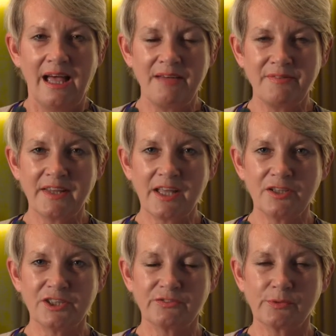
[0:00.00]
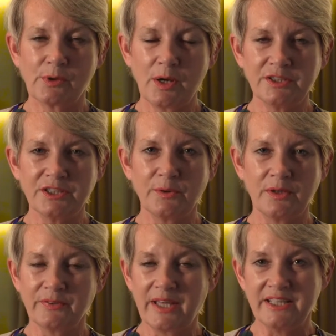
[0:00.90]
Having the coaching
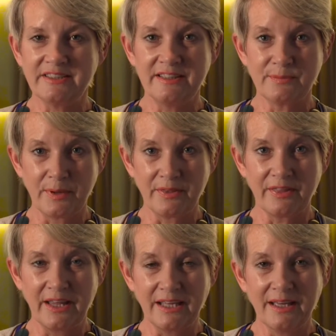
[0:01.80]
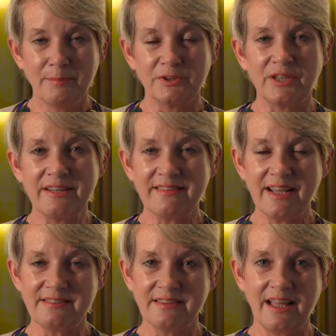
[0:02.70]
qualification is one thing, but
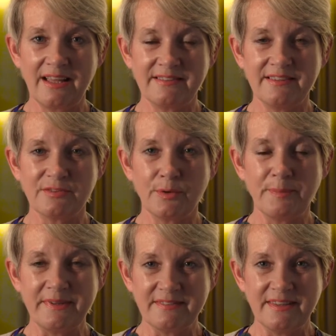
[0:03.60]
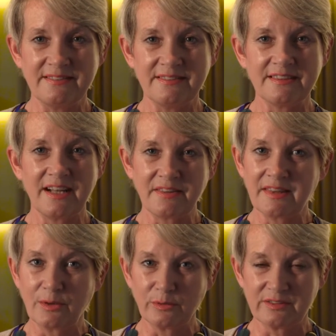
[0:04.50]
translating that into a business is another
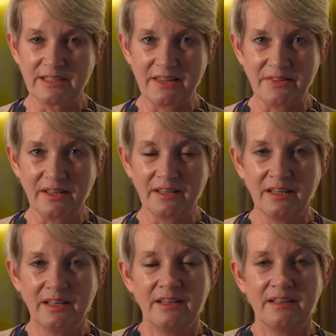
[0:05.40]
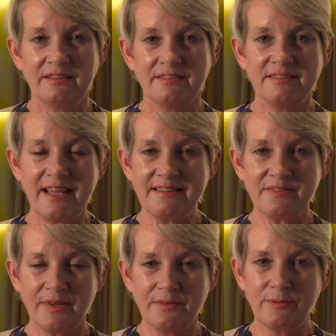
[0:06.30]
thing altogether. Today's
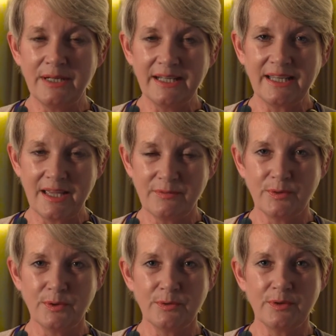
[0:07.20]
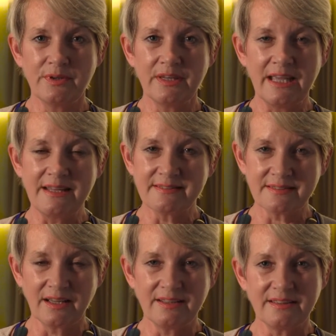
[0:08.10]
event really gave you the
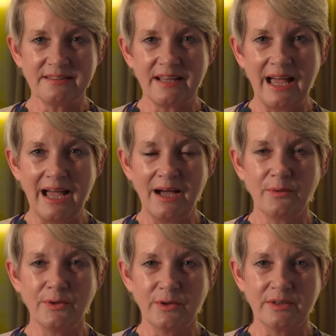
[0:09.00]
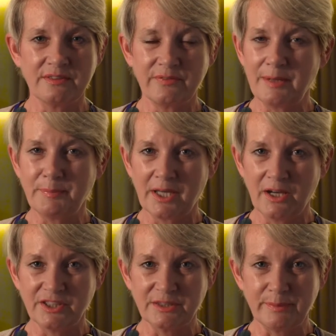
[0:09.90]
insight into how you can develop a
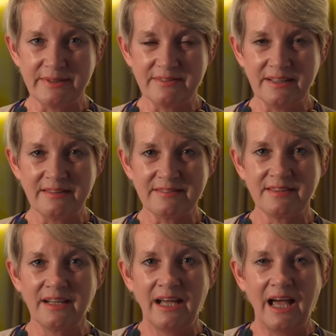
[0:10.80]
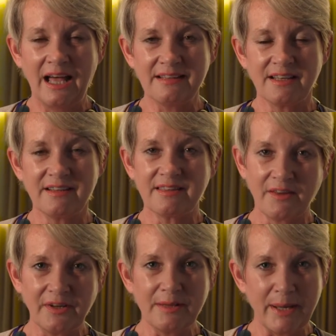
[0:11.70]
coaching business, and I
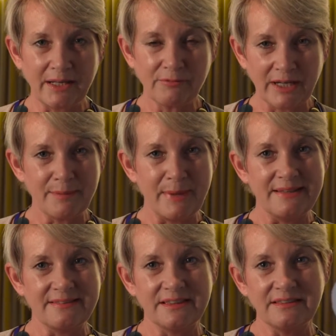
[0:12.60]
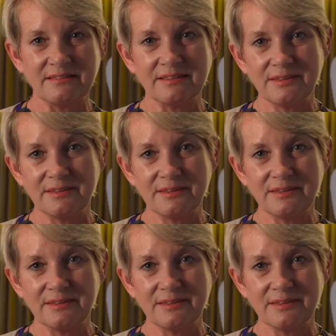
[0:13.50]
thoroughly recommend it.